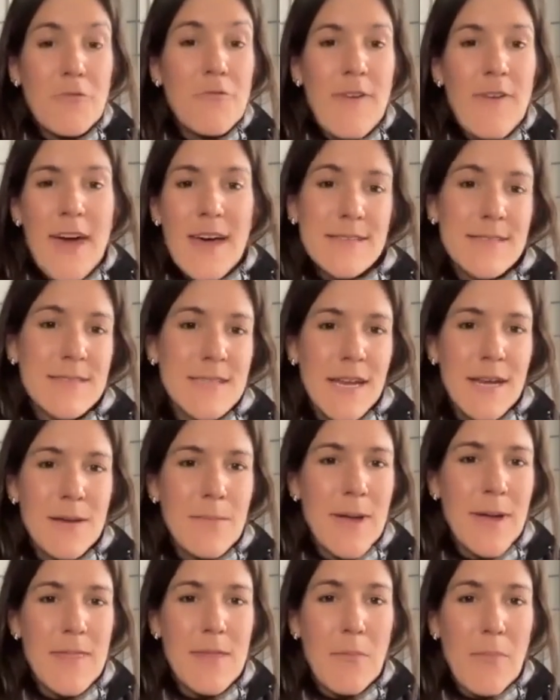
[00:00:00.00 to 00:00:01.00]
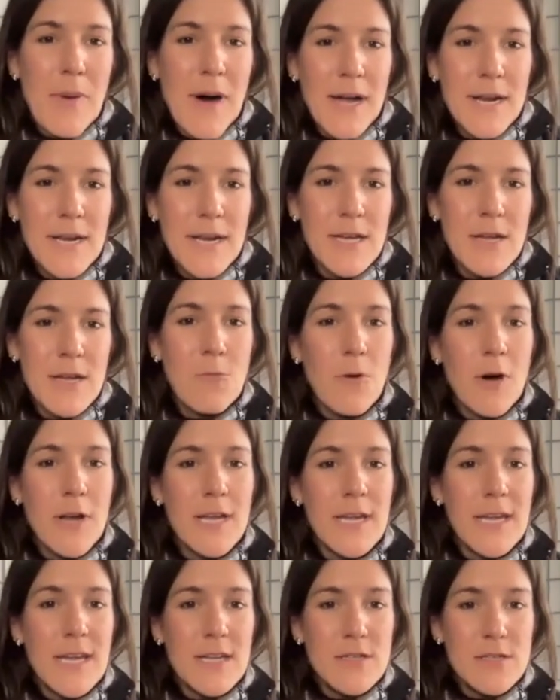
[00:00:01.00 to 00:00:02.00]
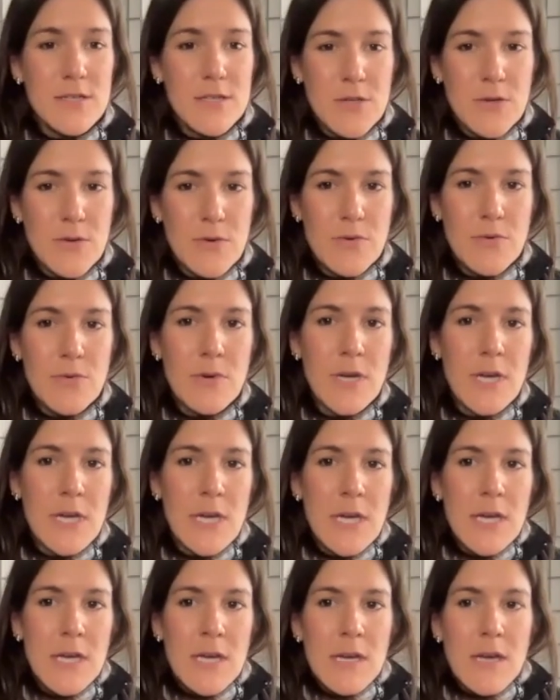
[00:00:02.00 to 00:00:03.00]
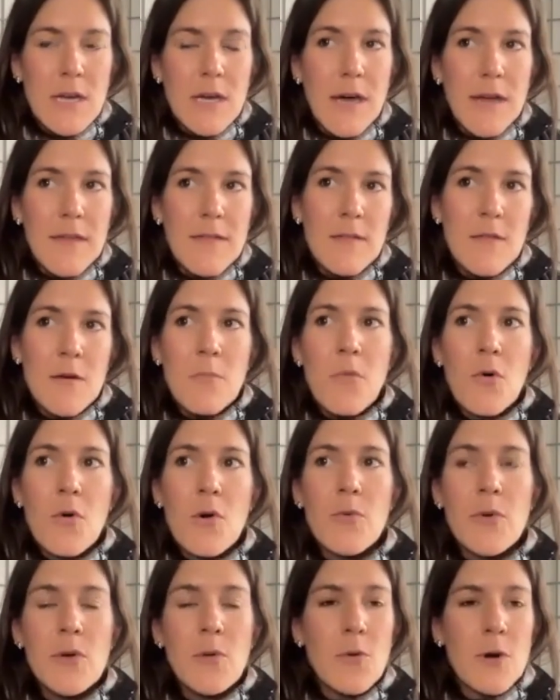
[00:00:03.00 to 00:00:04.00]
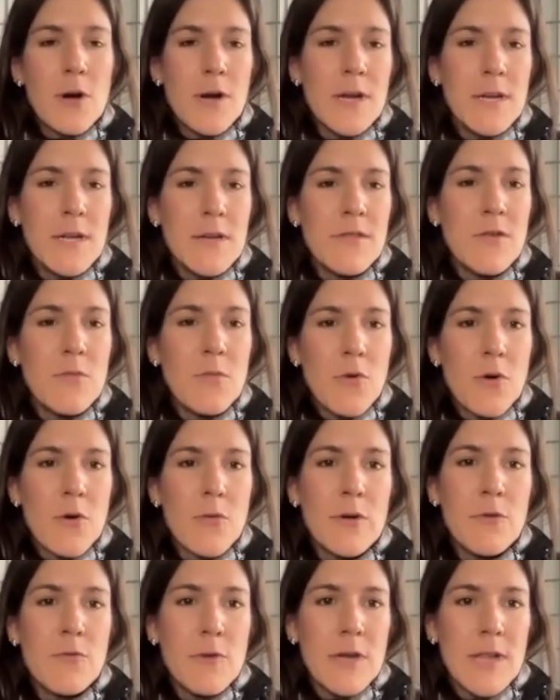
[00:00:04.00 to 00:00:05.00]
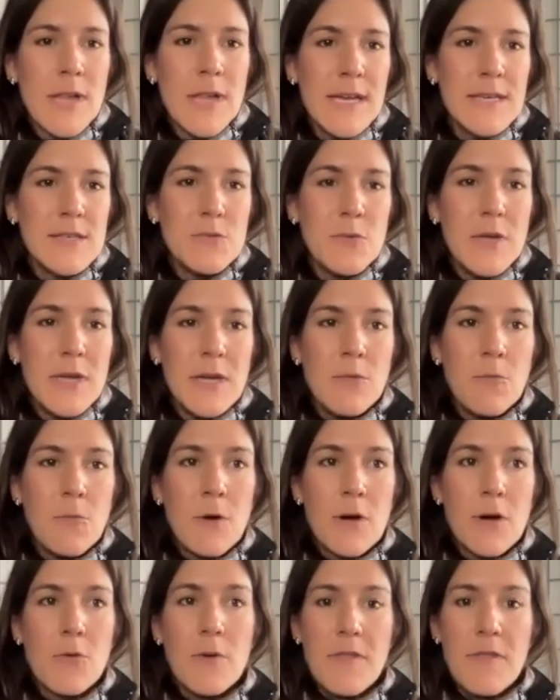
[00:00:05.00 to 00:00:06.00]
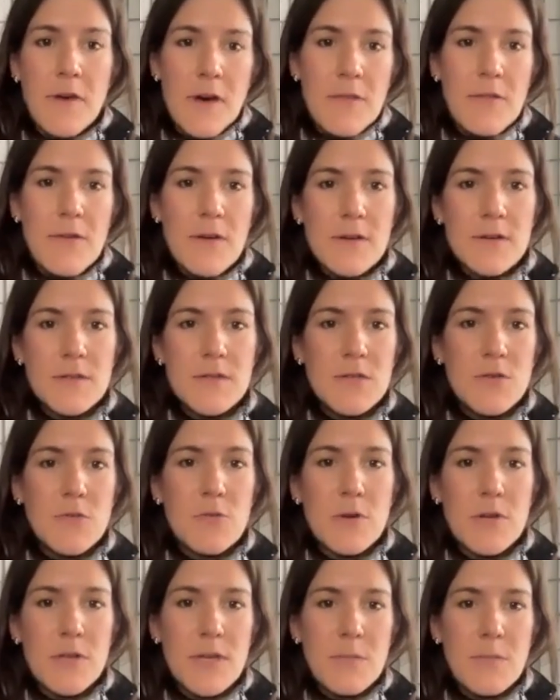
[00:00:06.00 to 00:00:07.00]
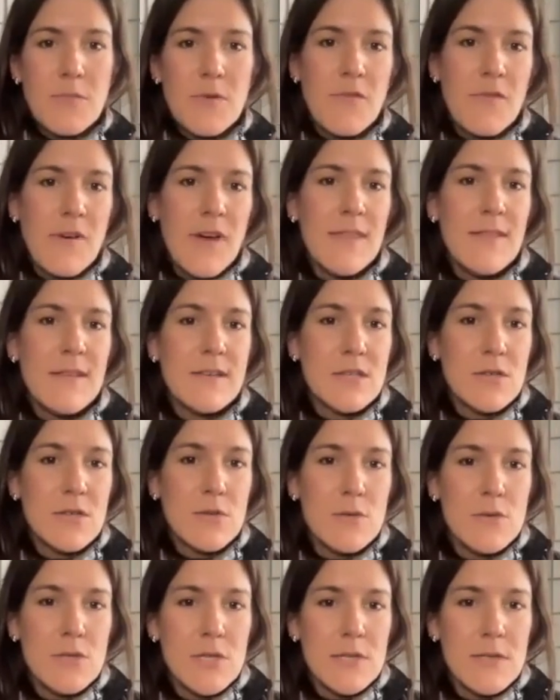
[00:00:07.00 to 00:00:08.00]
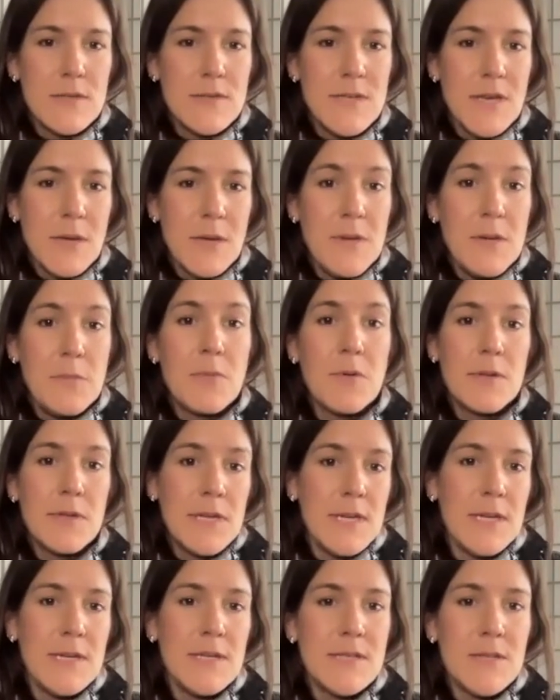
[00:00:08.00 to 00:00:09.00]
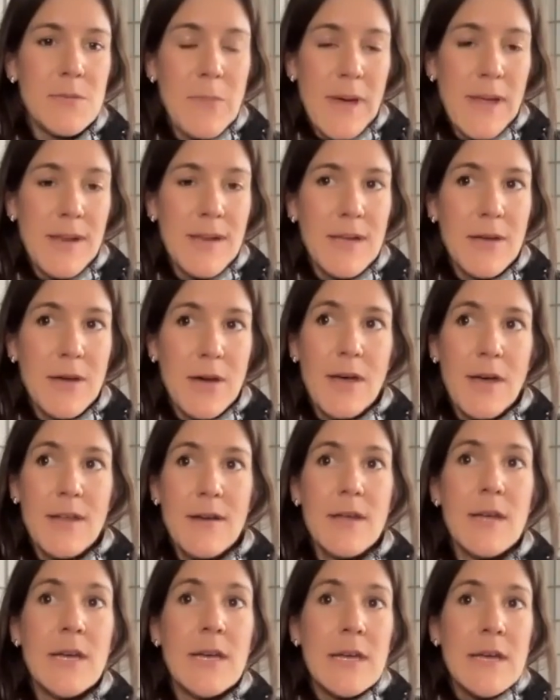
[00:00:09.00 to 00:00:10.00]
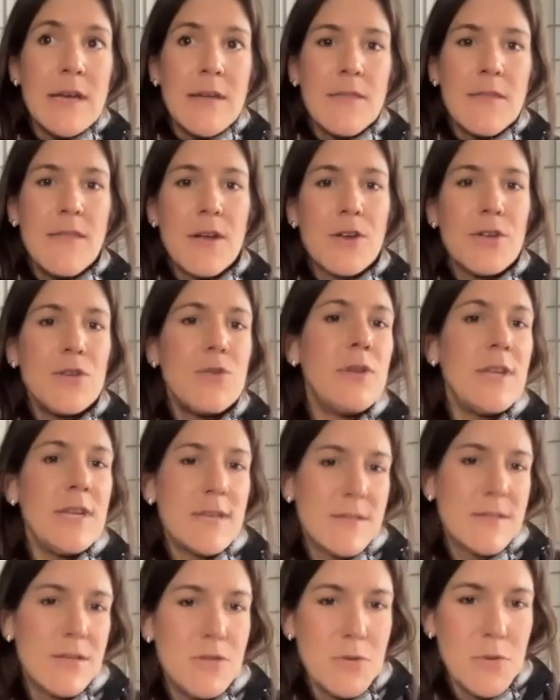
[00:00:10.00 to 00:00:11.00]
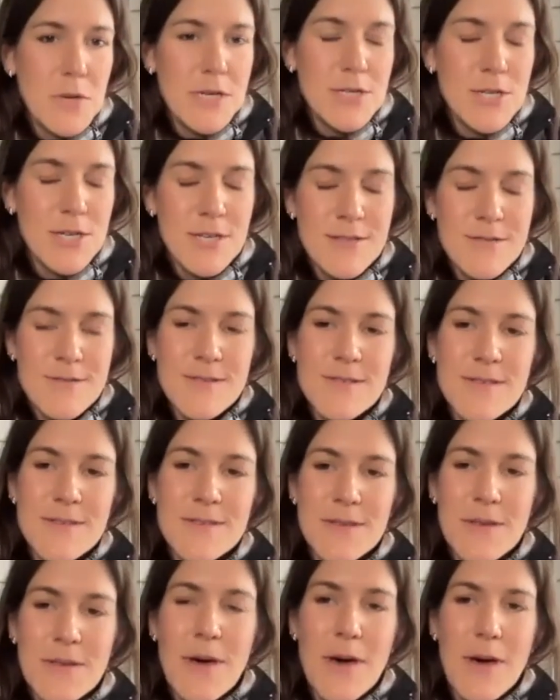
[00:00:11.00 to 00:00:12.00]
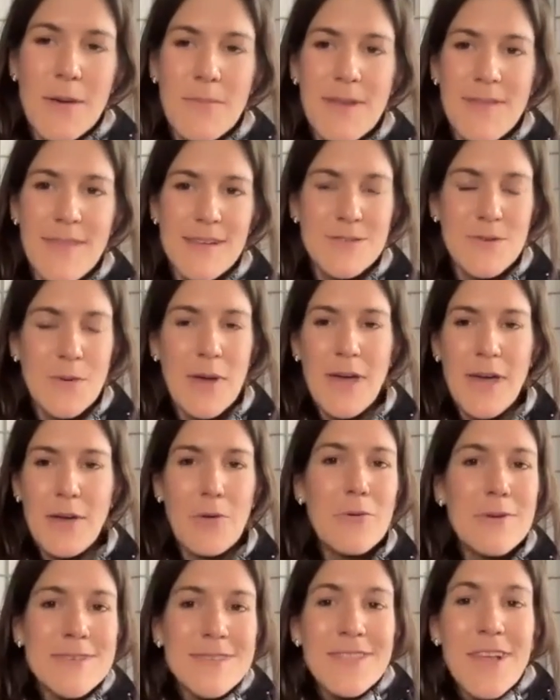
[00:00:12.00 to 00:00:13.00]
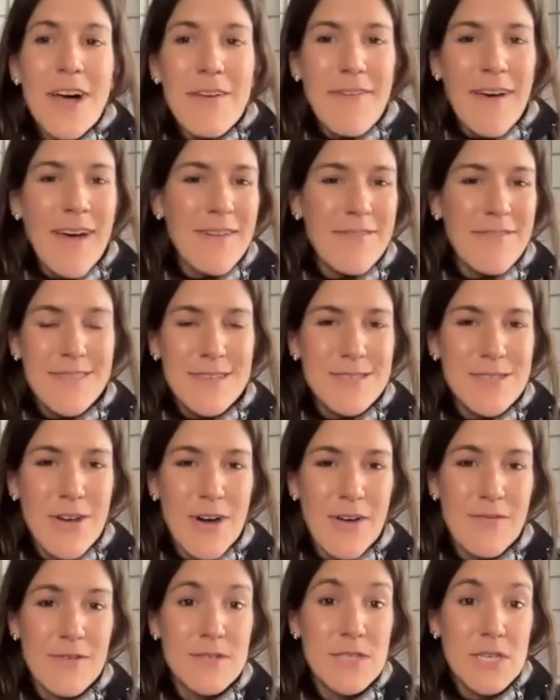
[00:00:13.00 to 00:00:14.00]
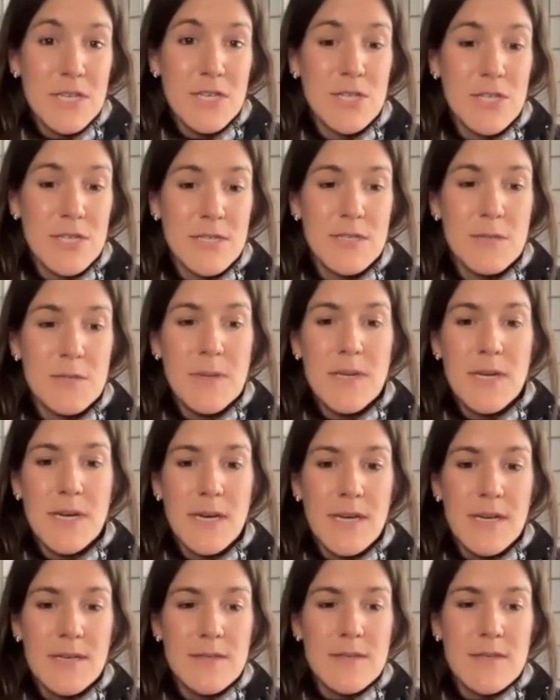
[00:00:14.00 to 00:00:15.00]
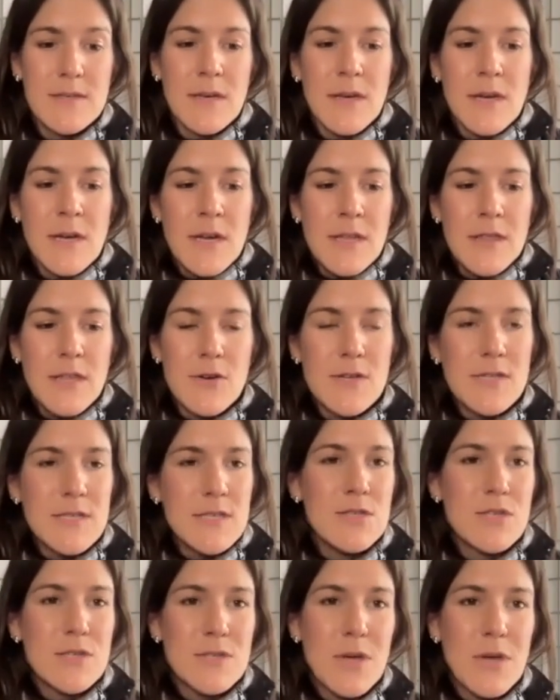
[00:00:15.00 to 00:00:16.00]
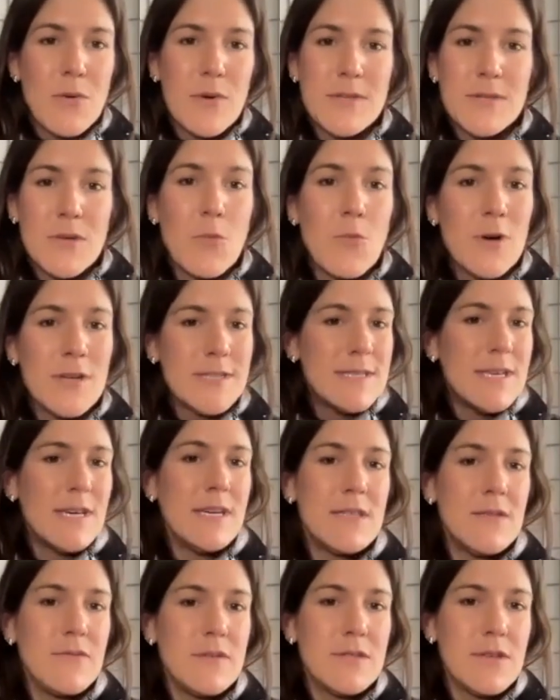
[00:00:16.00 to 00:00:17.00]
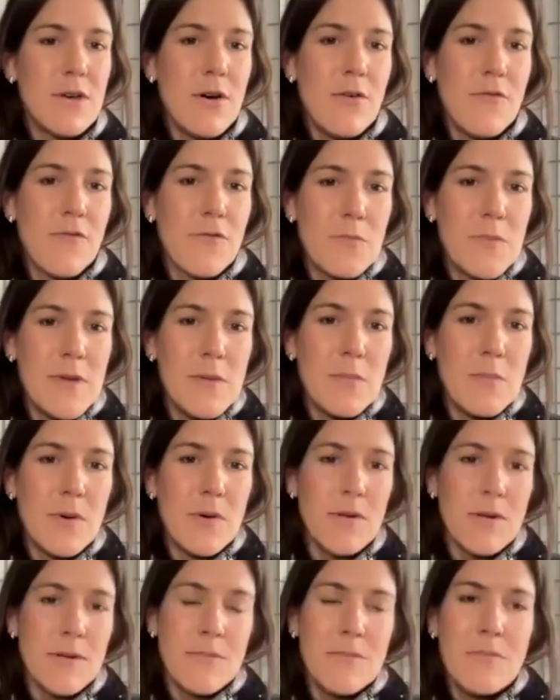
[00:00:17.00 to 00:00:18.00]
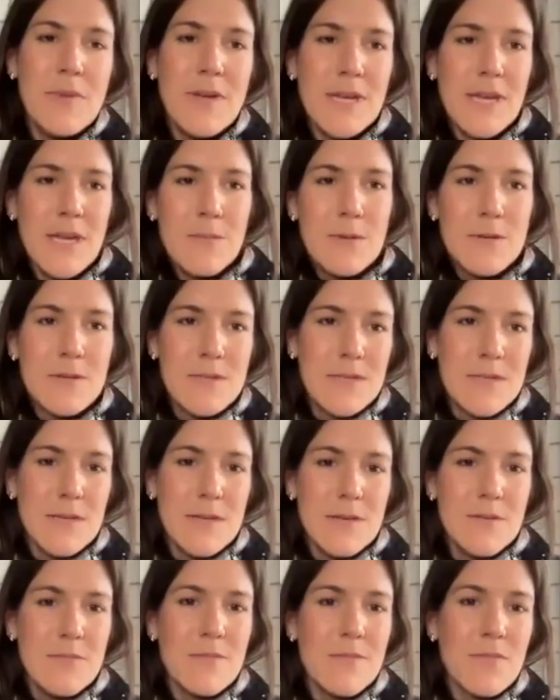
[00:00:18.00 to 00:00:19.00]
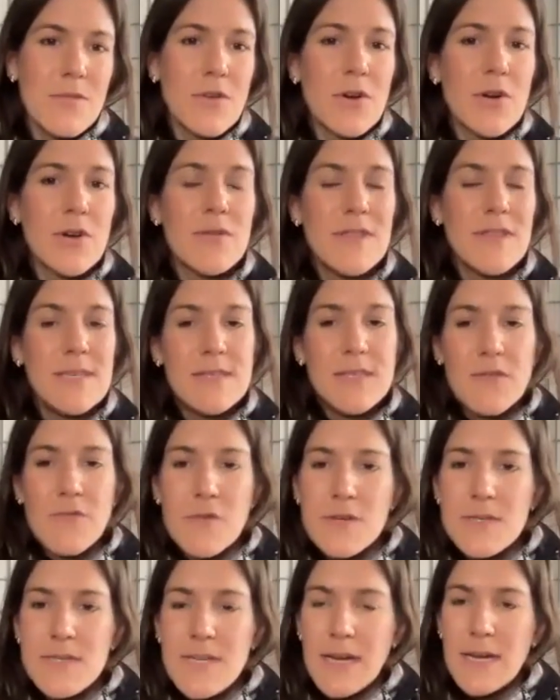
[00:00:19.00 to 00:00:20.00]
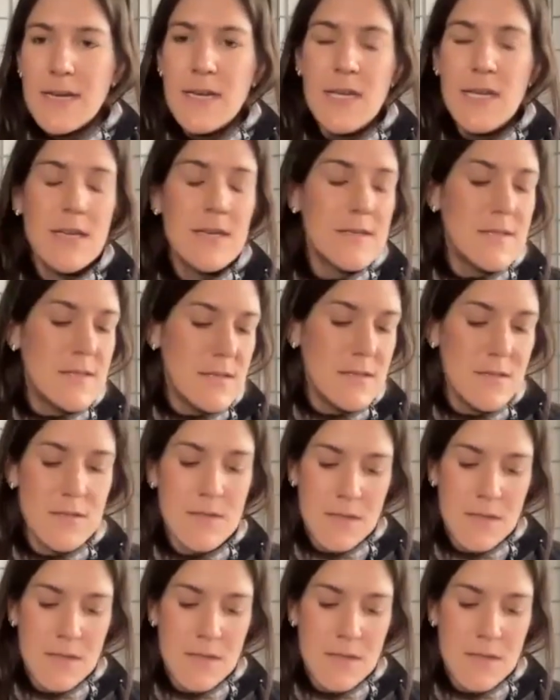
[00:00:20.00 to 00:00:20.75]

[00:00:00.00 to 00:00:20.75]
fascinated by the body and what it can do, I think the more we work in it, the more we realize we can work with others to really provide the solutions that people need depending on their unique situations. And that's why I always love having these conversations, because there isn't just always a one size fits all for people, and being able to learn these different techniques